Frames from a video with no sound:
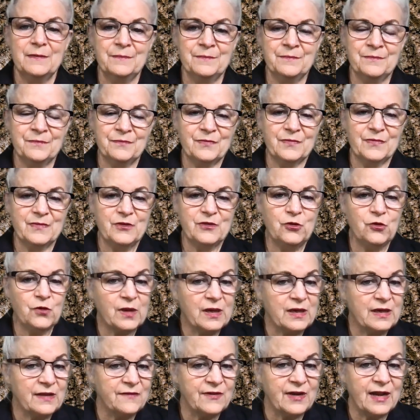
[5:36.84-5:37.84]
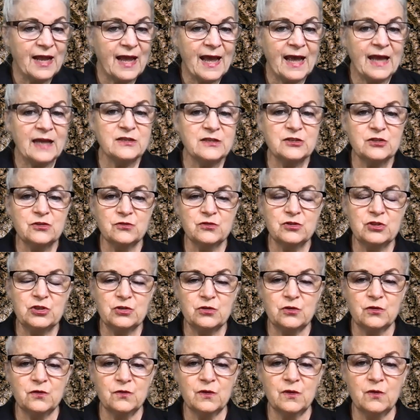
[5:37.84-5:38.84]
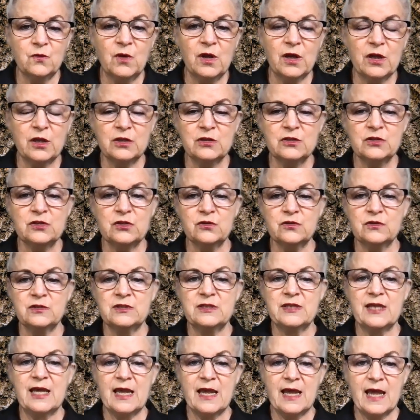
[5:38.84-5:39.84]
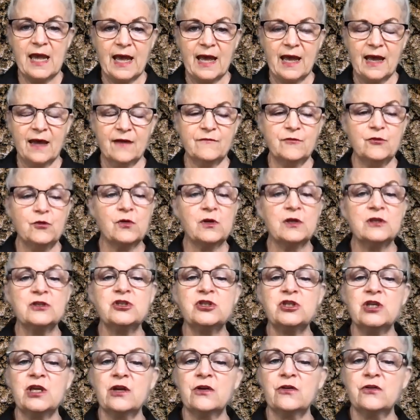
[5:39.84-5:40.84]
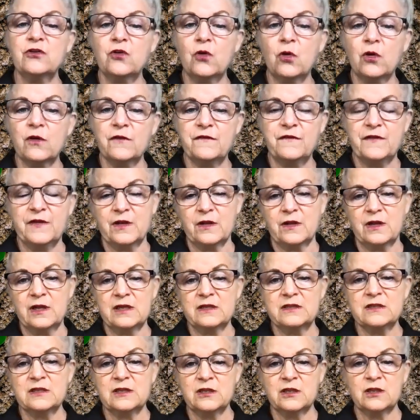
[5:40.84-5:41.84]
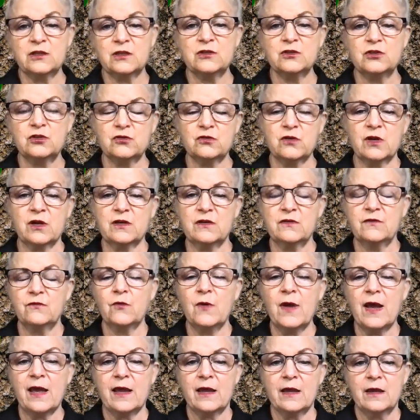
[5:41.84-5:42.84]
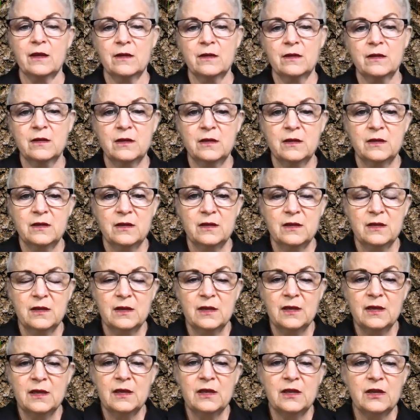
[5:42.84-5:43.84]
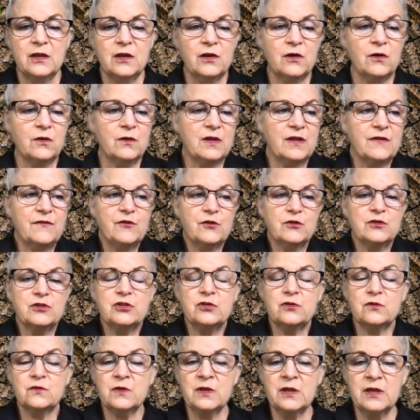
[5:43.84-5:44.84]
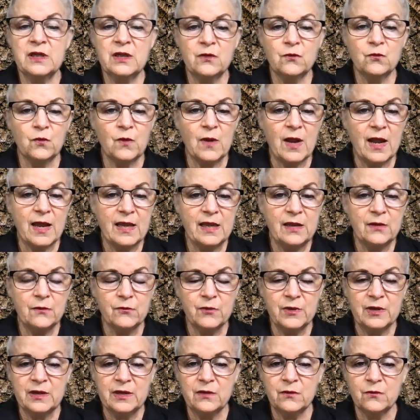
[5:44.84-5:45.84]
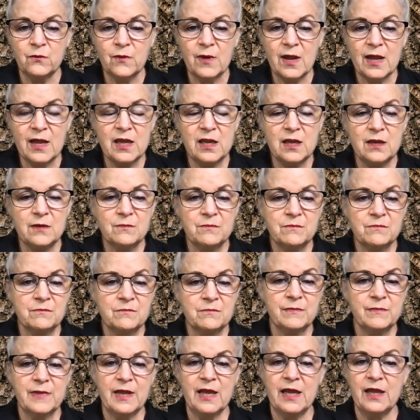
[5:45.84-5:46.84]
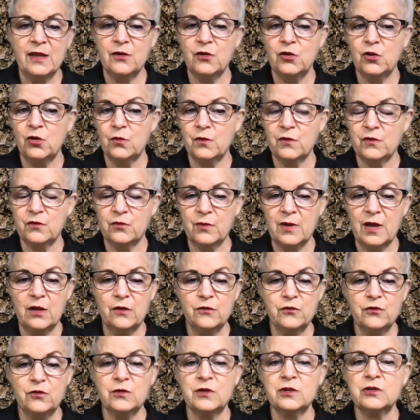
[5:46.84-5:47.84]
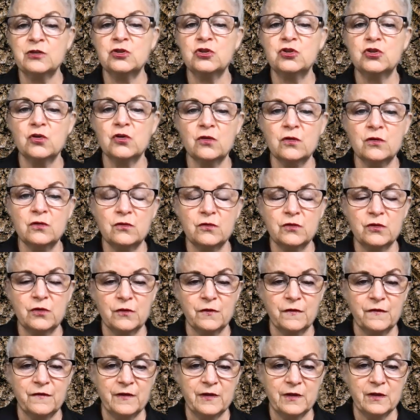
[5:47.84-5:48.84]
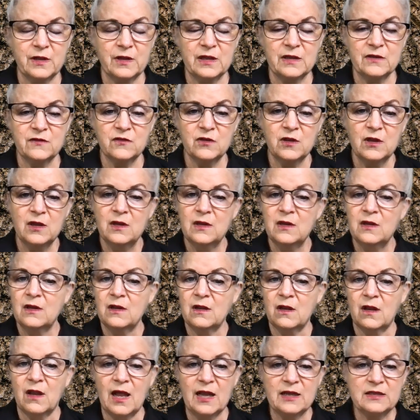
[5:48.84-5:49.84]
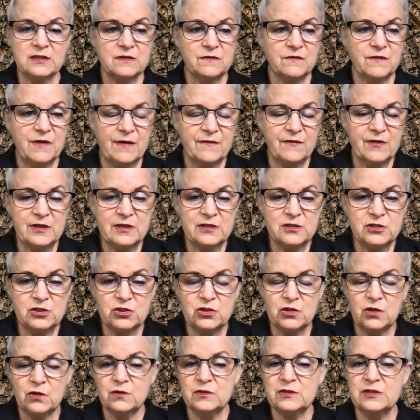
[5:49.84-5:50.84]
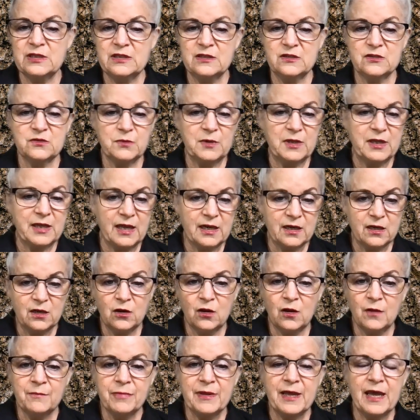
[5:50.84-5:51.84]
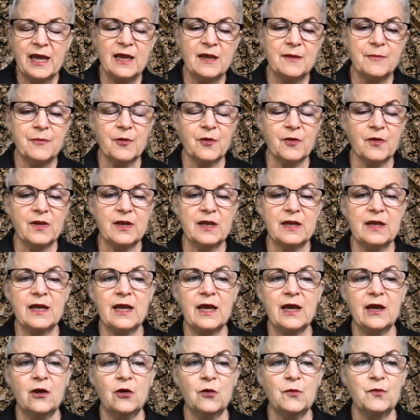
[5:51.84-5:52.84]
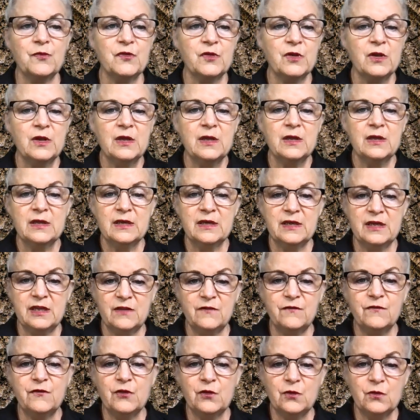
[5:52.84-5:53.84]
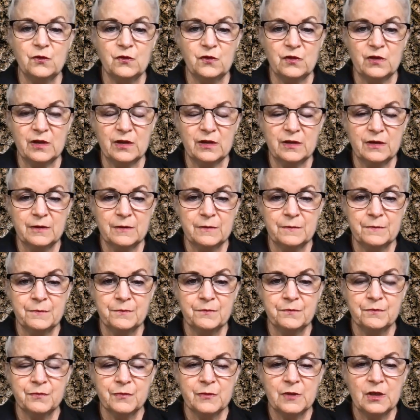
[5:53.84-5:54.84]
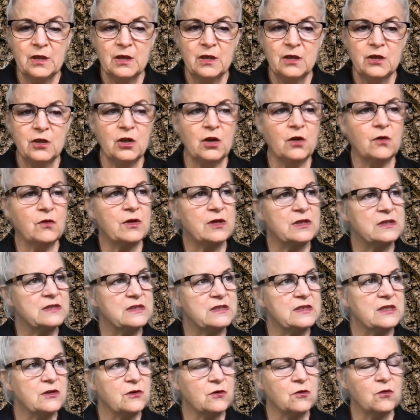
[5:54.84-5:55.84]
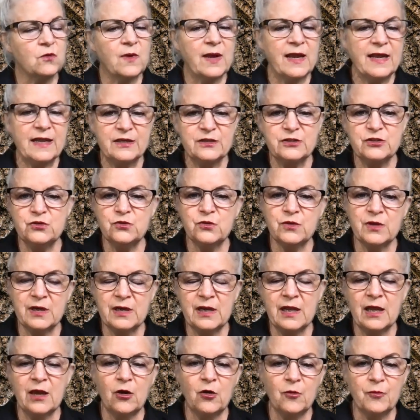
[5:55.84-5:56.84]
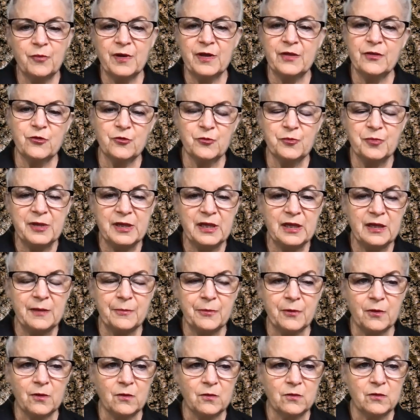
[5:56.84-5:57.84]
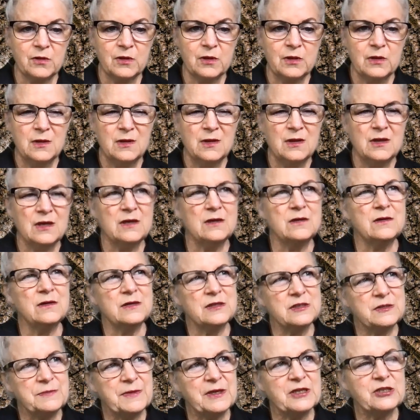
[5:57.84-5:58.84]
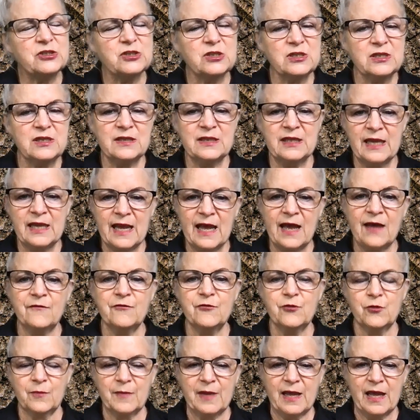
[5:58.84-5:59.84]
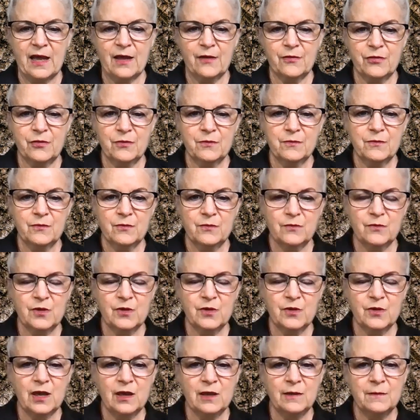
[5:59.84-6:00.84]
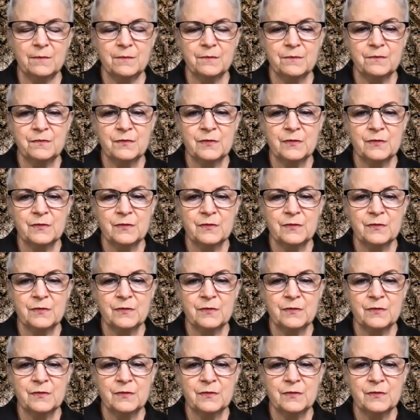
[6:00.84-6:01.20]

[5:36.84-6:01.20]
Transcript: You can even ask your children what concerns they have. You can share your feelings in a constructive way. You know, if your children can write, read and write, and you as well, you can journal your feelings. Lots of evidence shows that as we get it on paper, it helps diffuse it. You know, consider ways you can help other people, especially in the aftermath, okay?